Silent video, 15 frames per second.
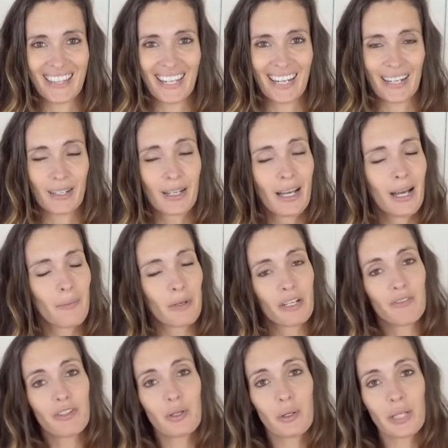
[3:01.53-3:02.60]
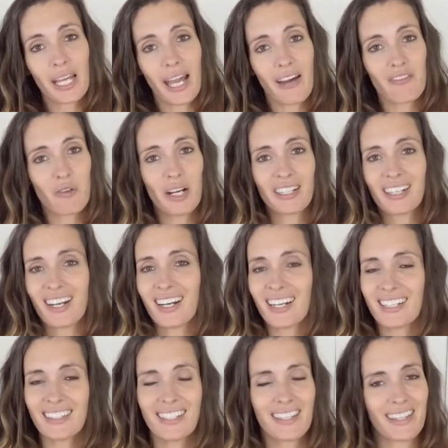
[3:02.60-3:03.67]
in there. But if you only have one
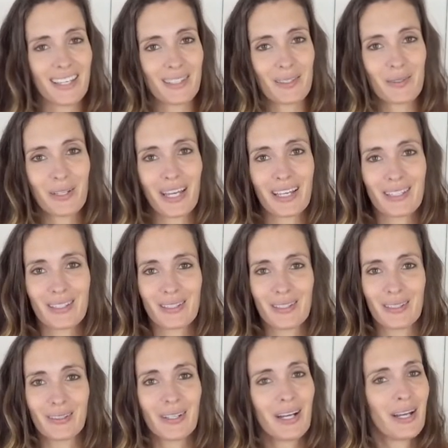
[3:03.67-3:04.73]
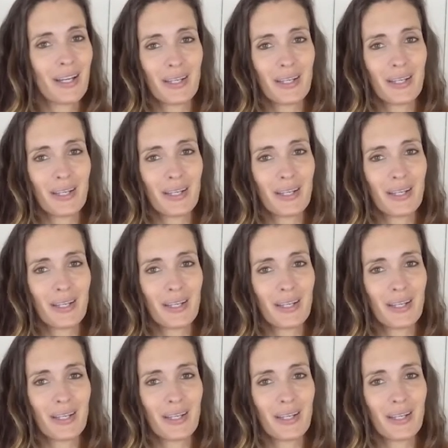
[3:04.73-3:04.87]
kind, that's okay too.